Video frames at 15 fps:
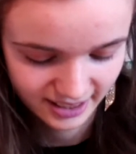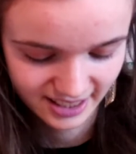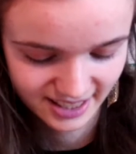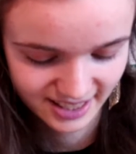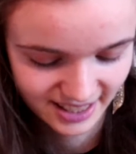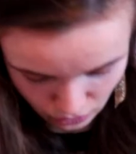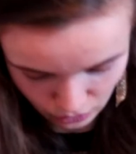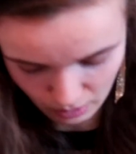
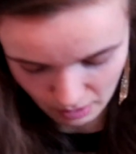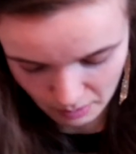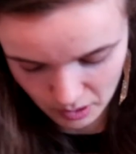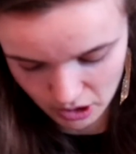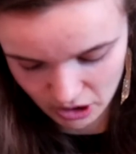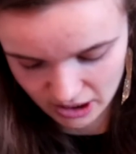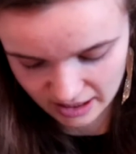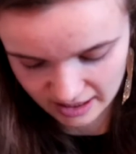So I'm
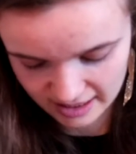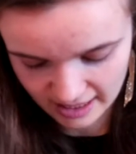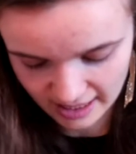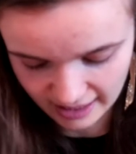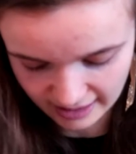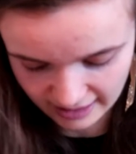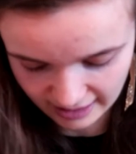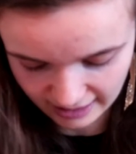just
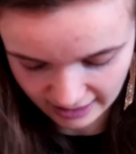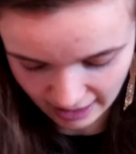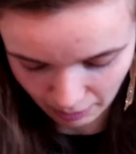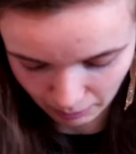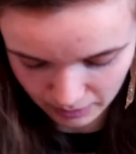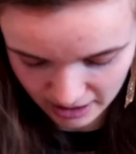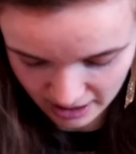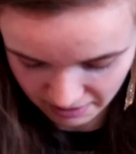taking
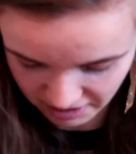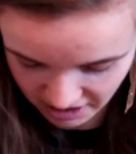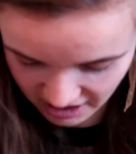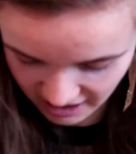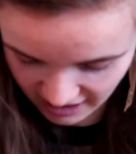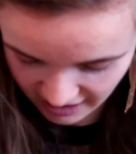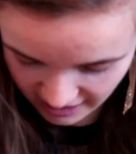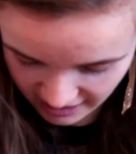out
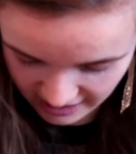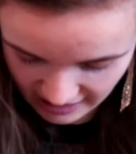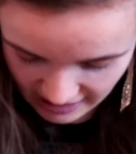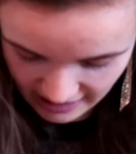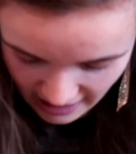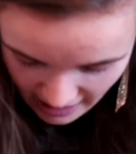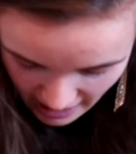everything I need.